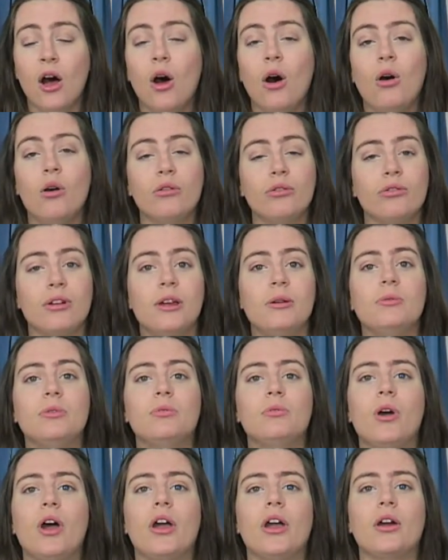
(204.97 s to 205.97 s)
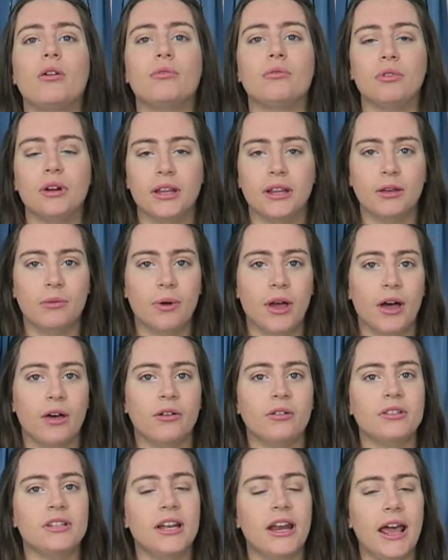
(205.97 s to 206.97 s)
All three would work really
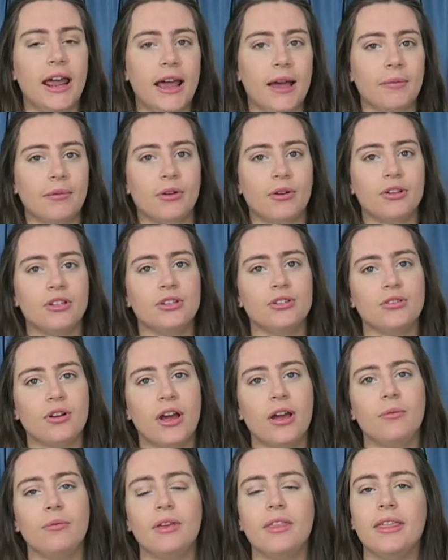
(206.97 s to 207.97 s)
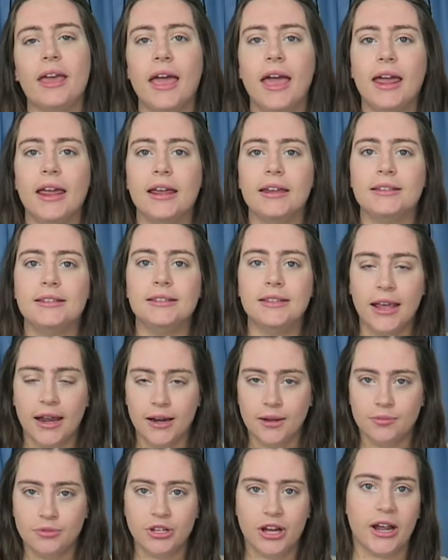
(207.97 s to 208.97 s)
well. Today I'm going to try it with a
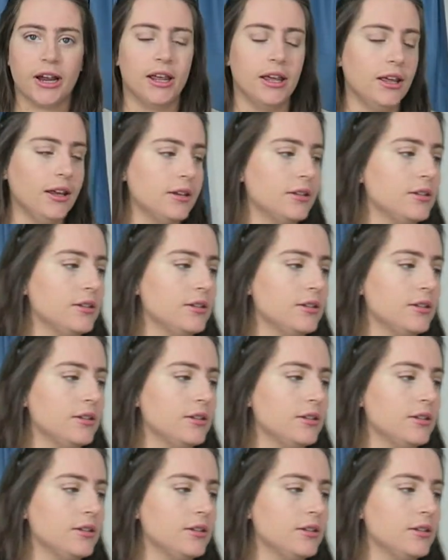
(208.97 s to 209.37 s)
denim jacket.